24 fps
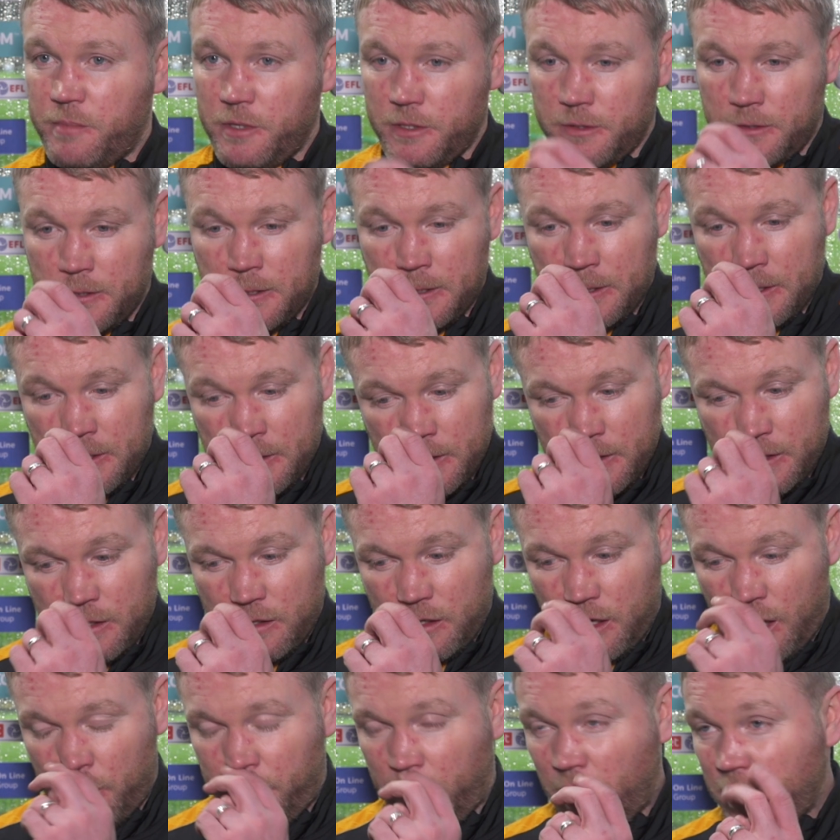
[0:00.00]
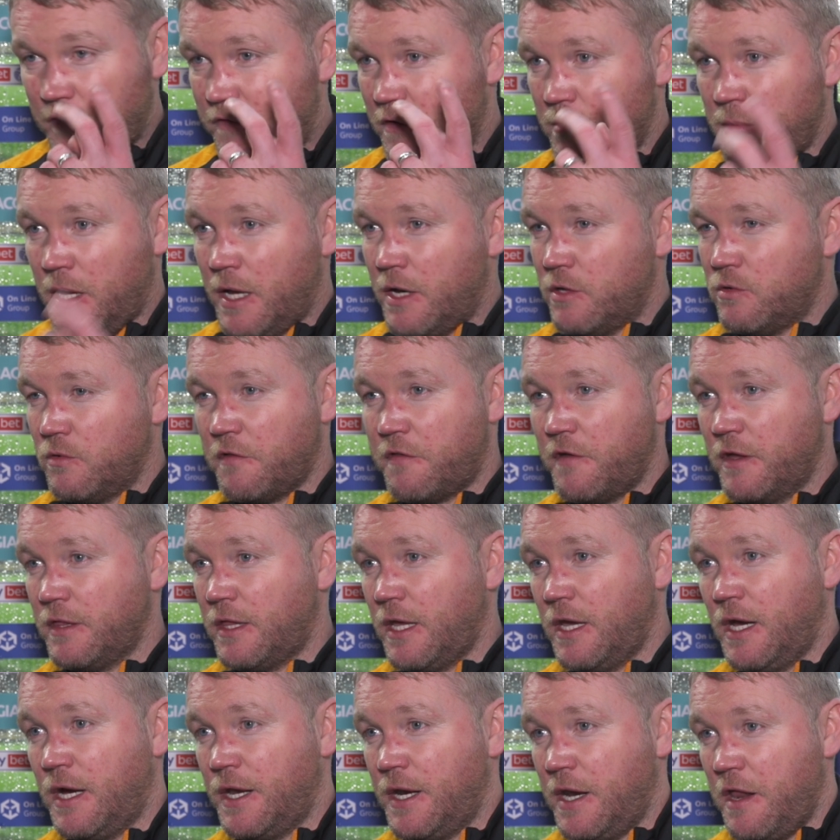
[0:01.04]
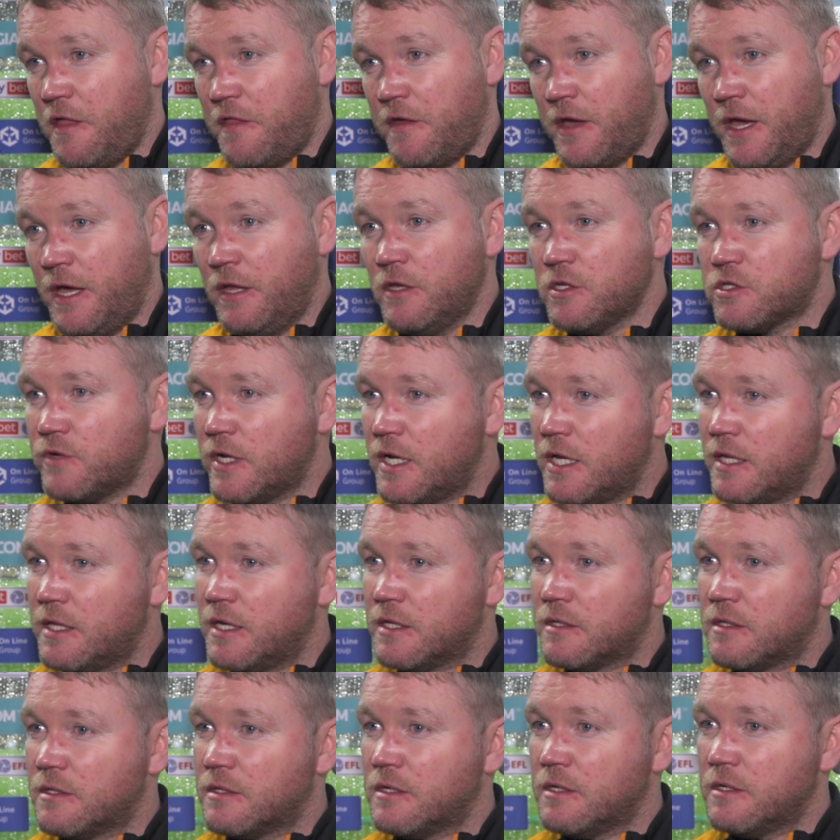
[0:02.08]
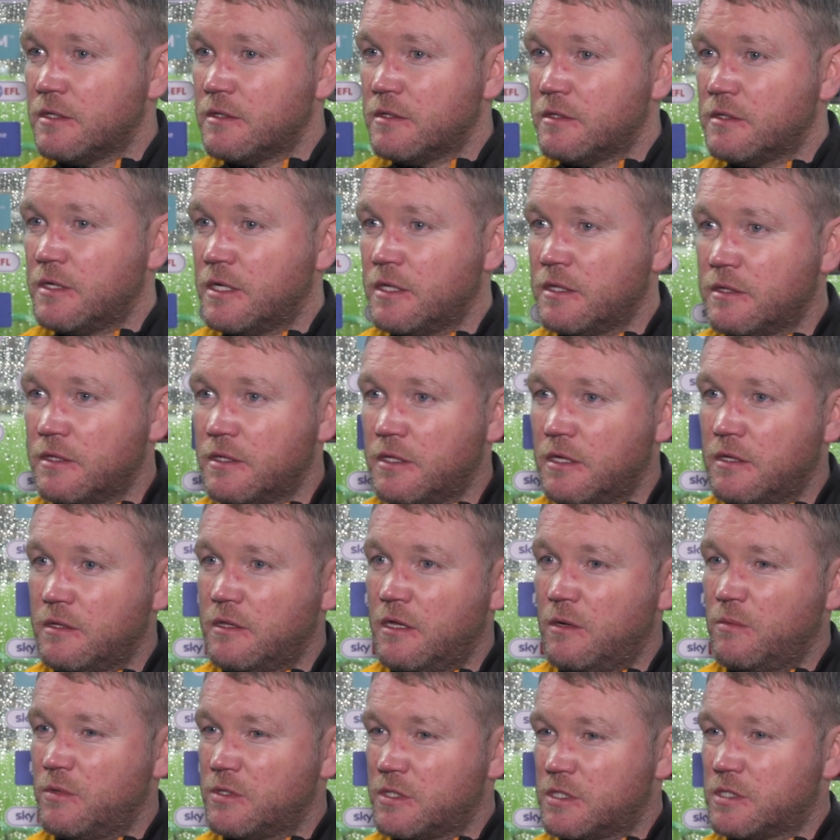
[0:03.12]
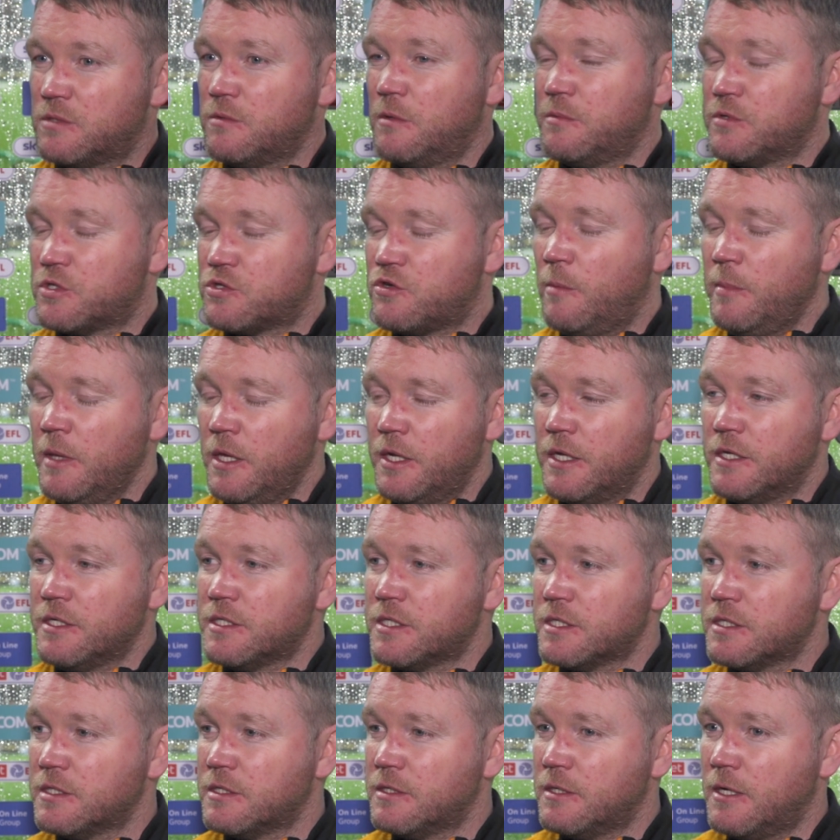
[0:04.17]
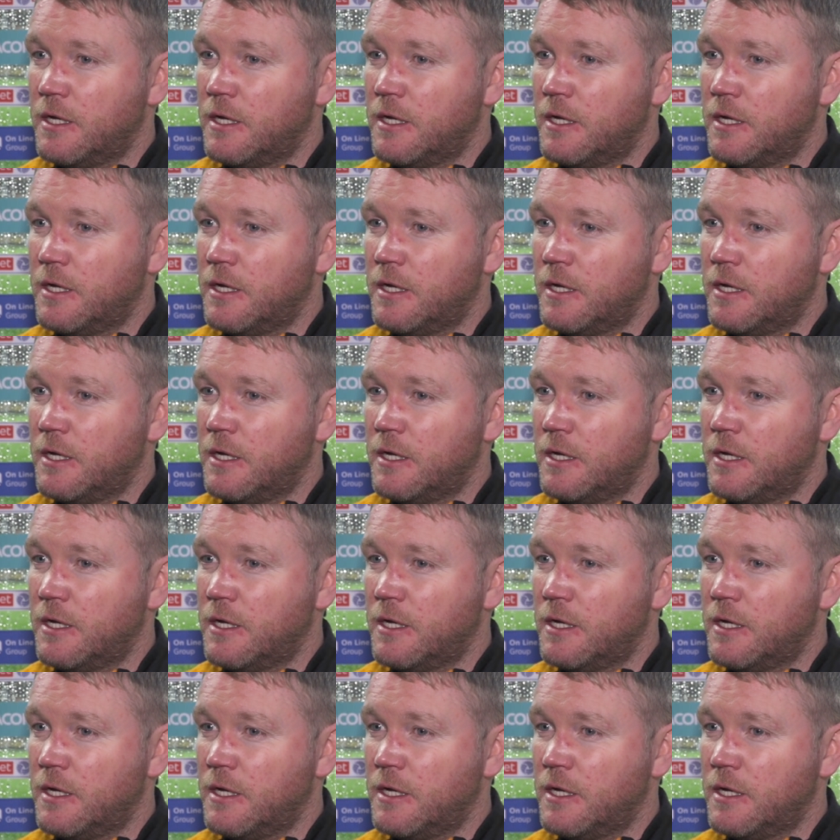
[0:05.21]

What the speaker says: But apart from that, I don't think they had anything else really that was troubling us.